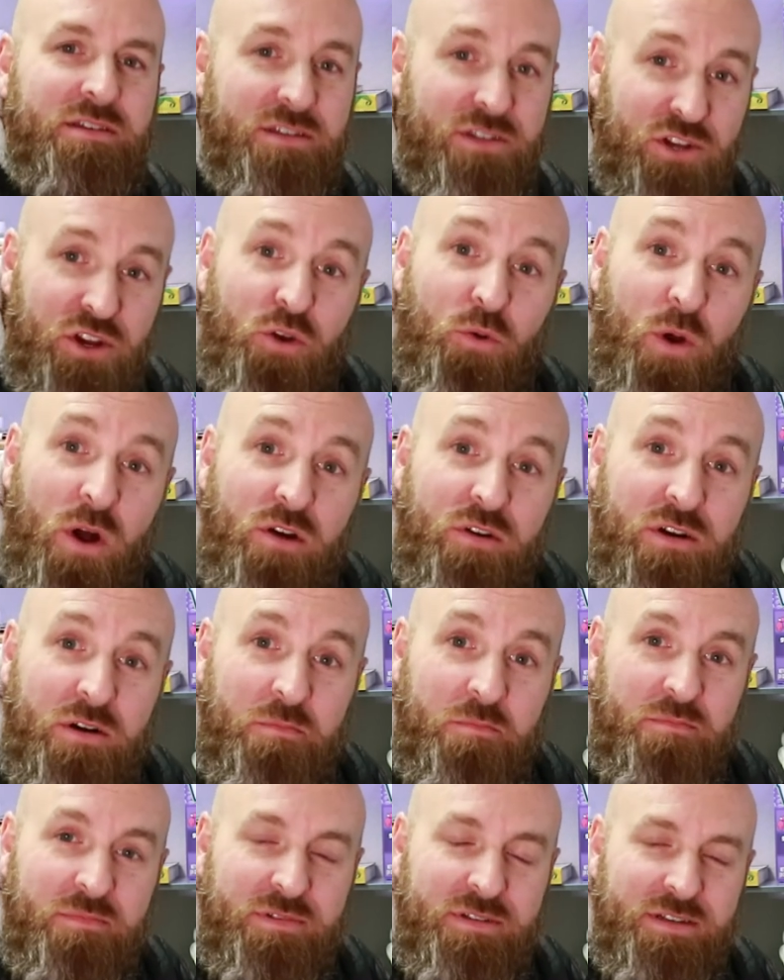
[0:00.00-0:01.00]
You're
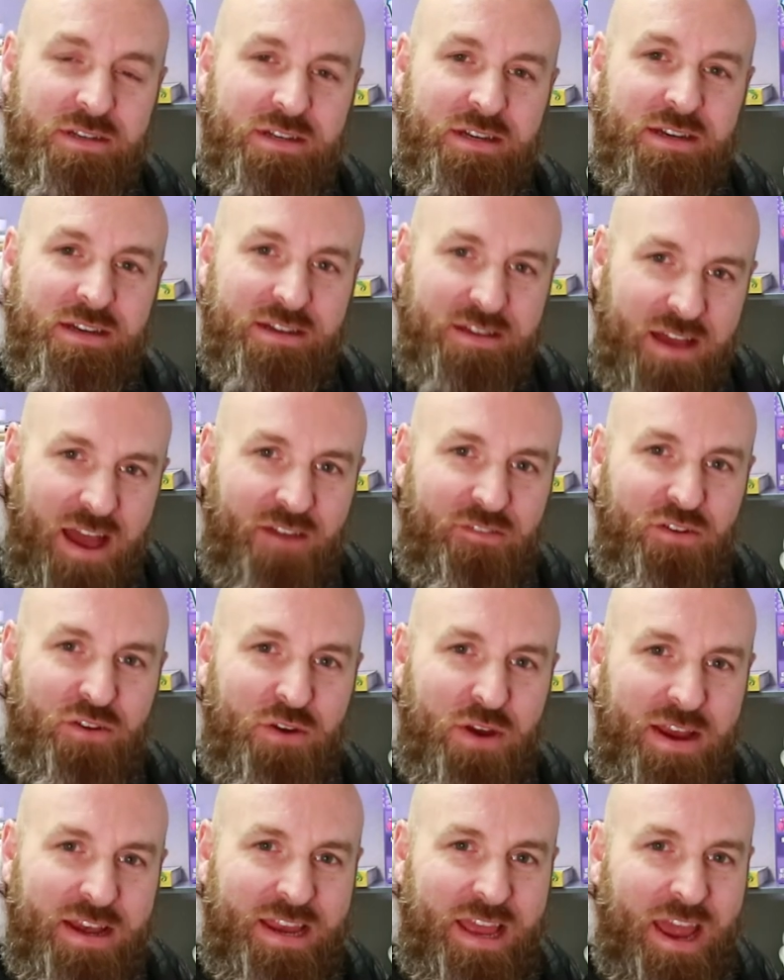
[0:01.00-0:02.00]
welcome. Have a
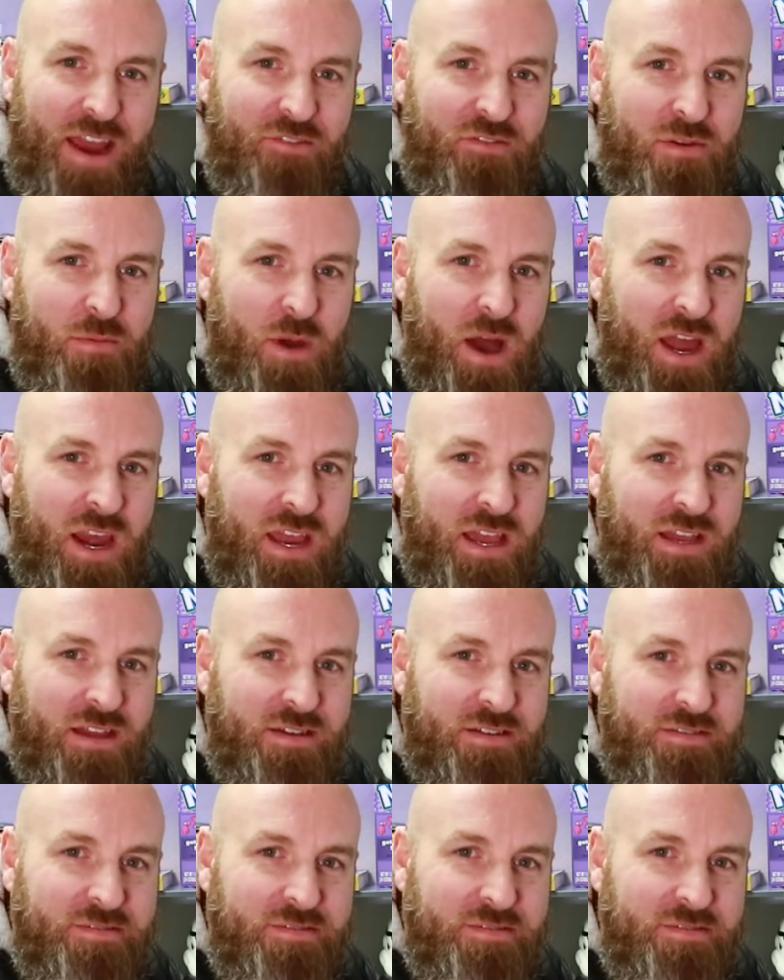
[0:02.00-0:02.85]
great day, everybody.